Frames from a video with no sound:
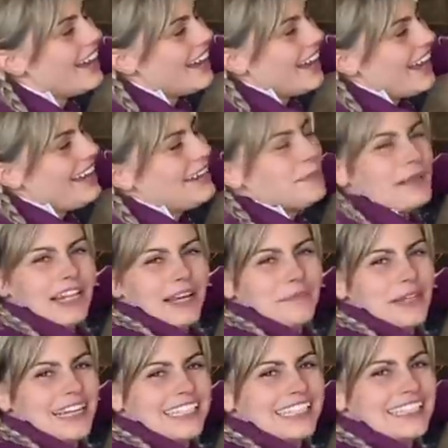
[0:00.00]
a little bit like
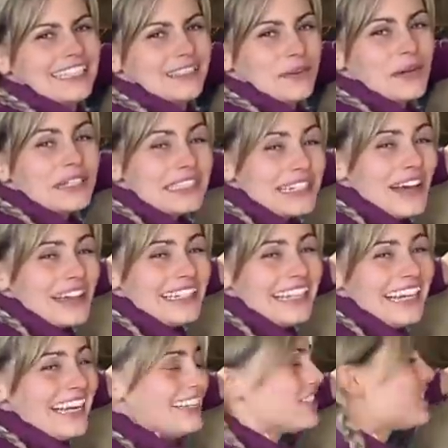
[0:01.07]
me. She's quite
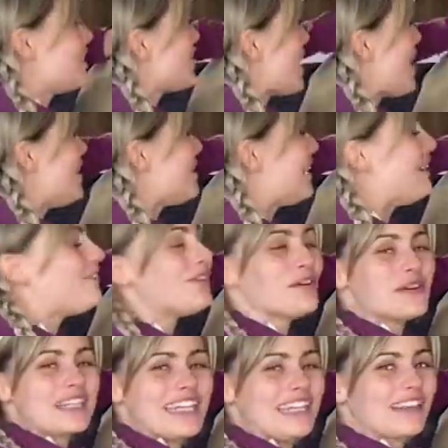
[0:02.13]
tiny. She's only
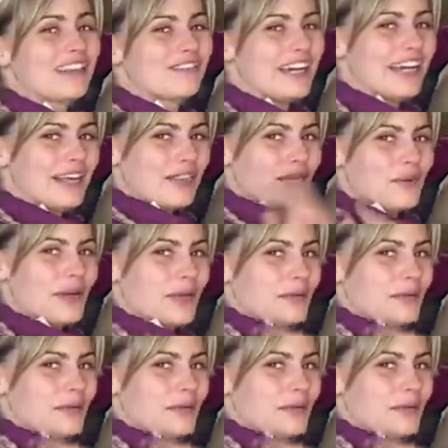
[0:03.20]
14'3". Thought it